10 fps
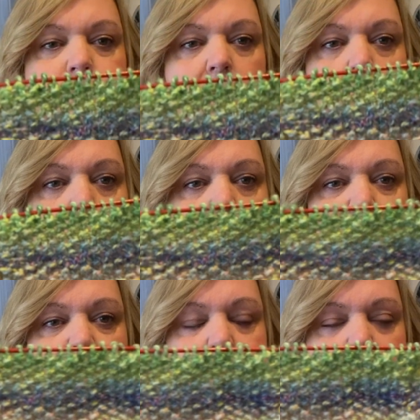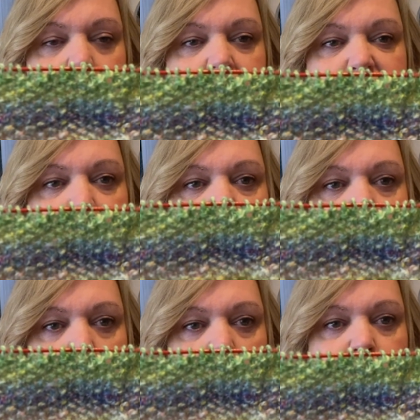gorgeous hand spun
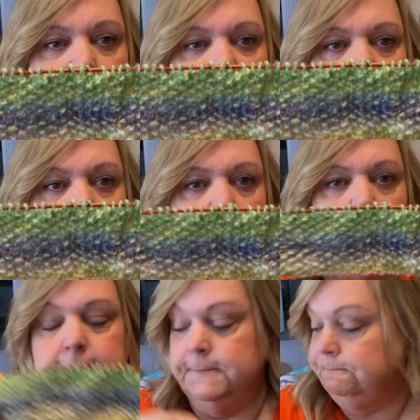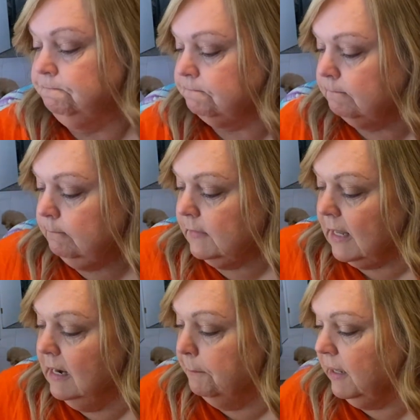yarn from Sarah,
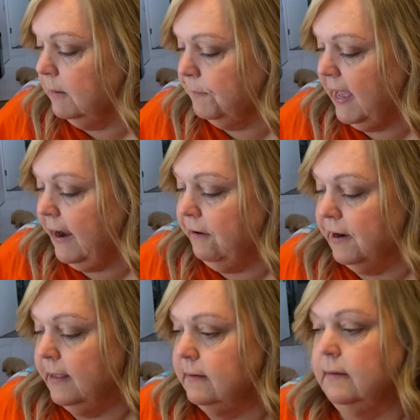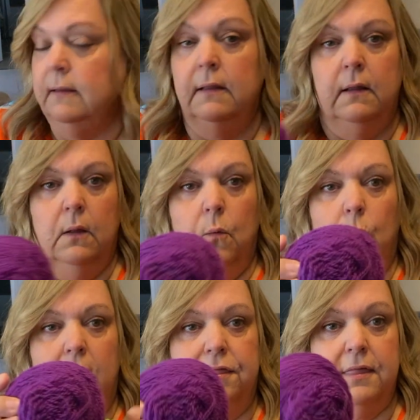and I'm gonna pair it
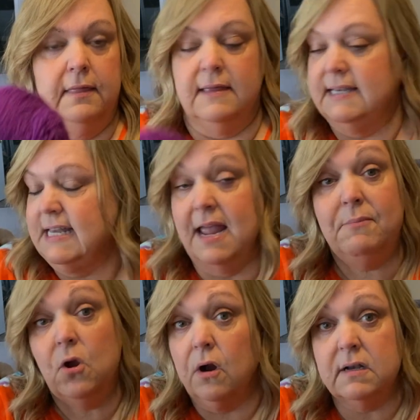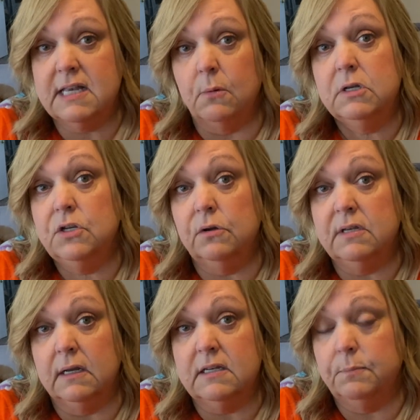with the same yarns I was
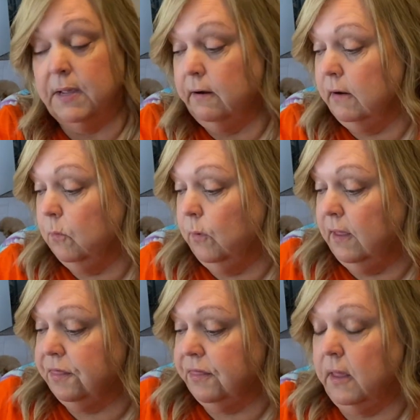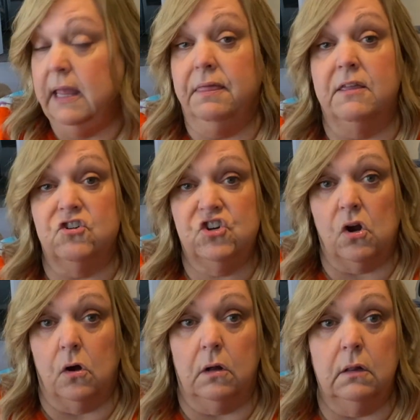using to pair it with in the
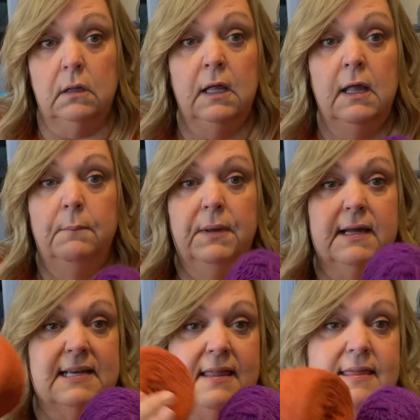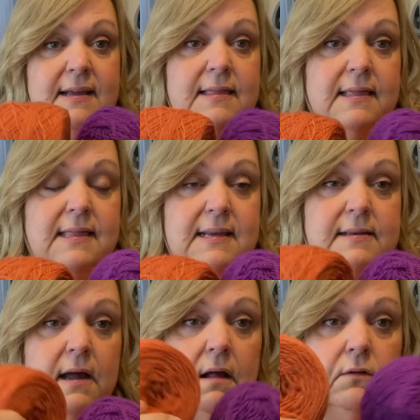shawl, because I think that these
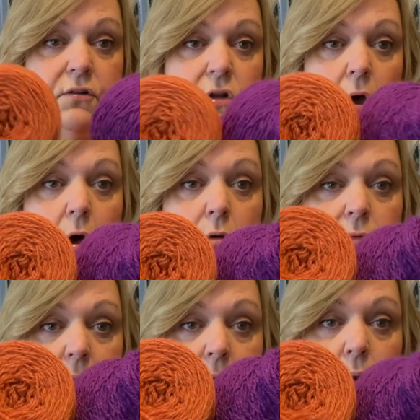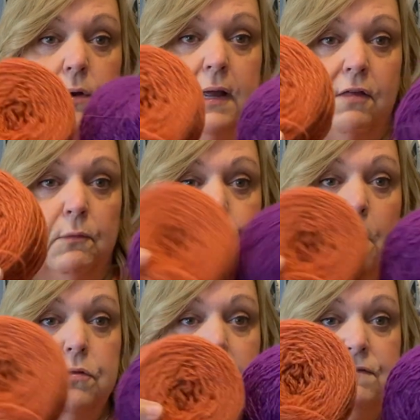colors all really go together.
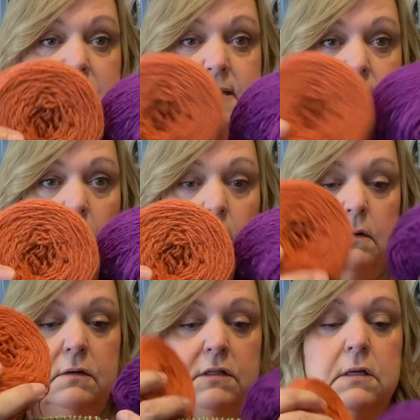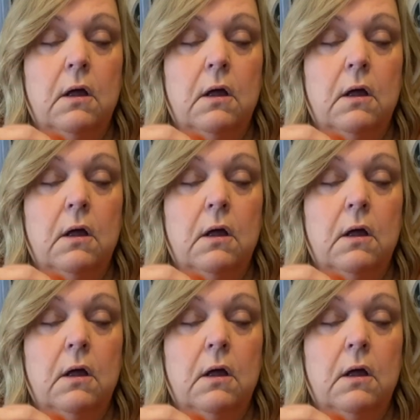Both of these colors